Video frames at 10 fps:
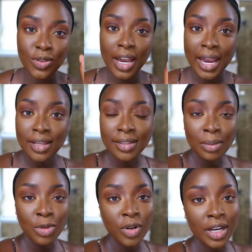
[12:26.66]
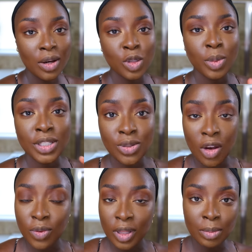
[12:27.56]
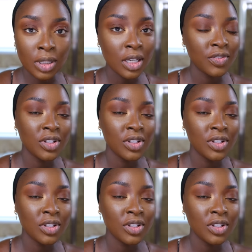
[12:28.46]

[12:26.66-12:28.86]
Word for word: so the eye look that I'm doing right now is my soft glam look.